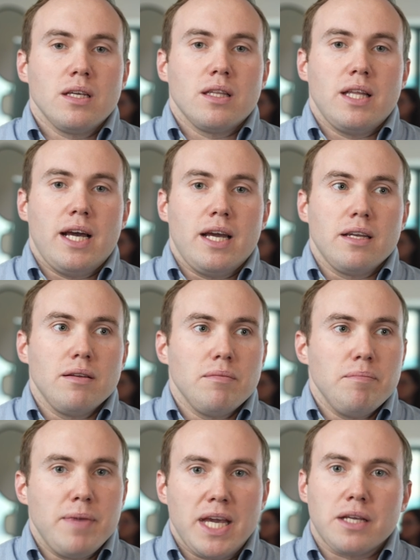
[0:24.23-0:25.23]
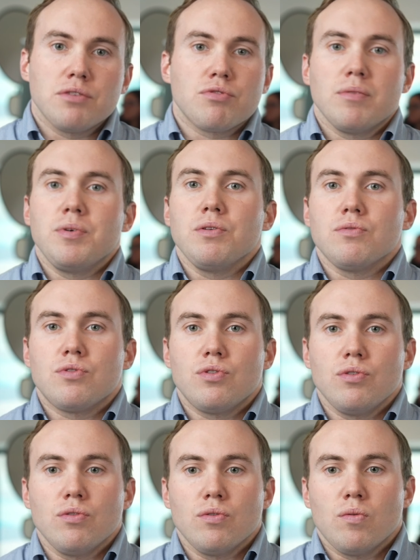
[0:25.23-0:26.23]
that may contribute
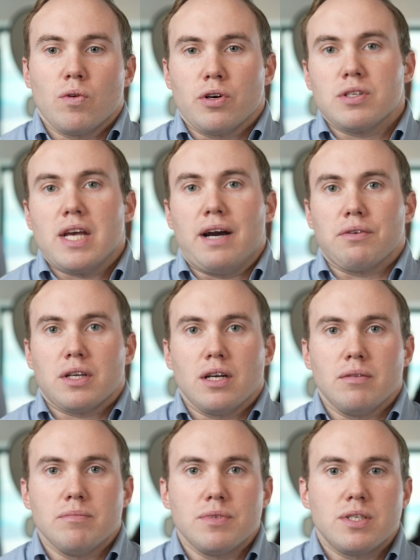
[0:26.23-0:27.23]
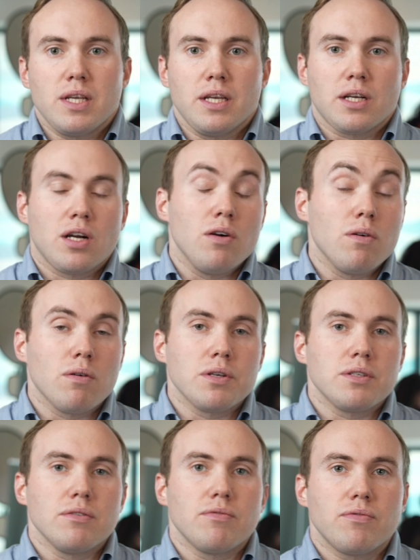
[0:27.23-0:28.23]
to worse outcomes in a cohort
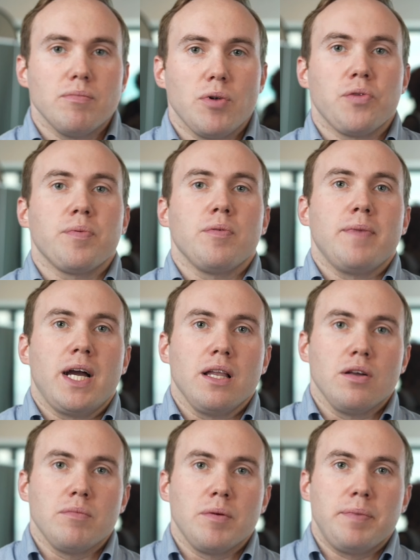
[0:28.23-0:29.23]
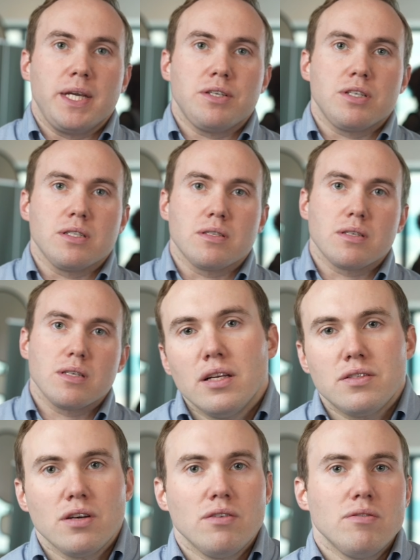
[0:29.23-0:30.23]
of multiple myeloma patients.
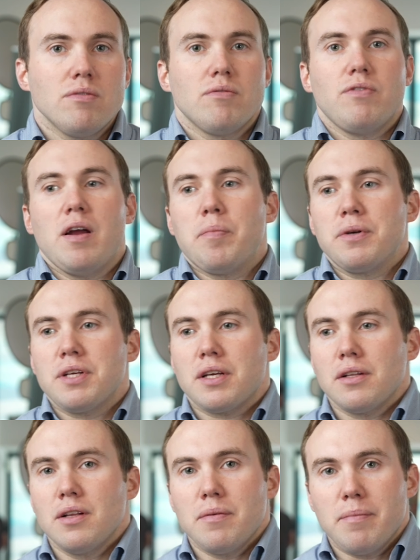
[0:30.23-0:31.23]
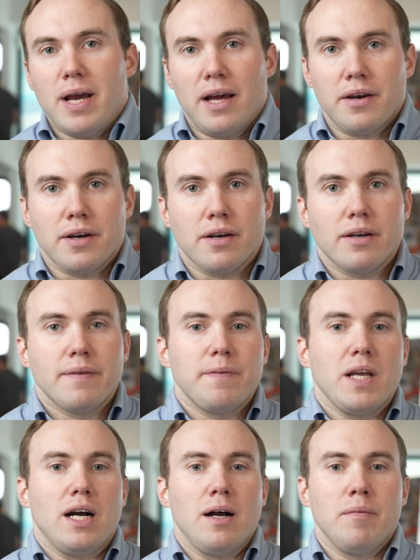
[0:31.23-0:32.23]
So fine particulate matter
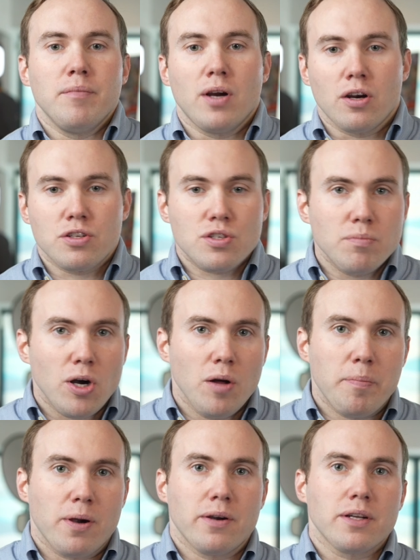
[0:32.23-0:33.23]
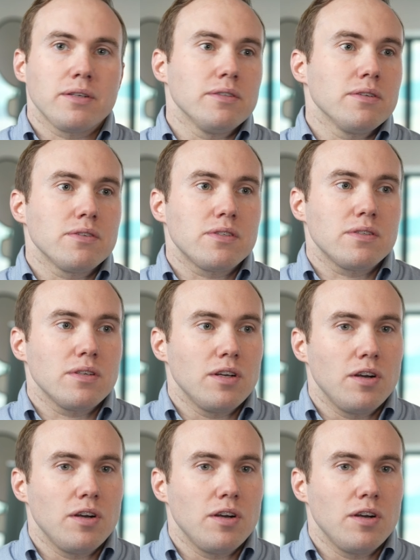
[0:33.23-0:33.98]
are small particles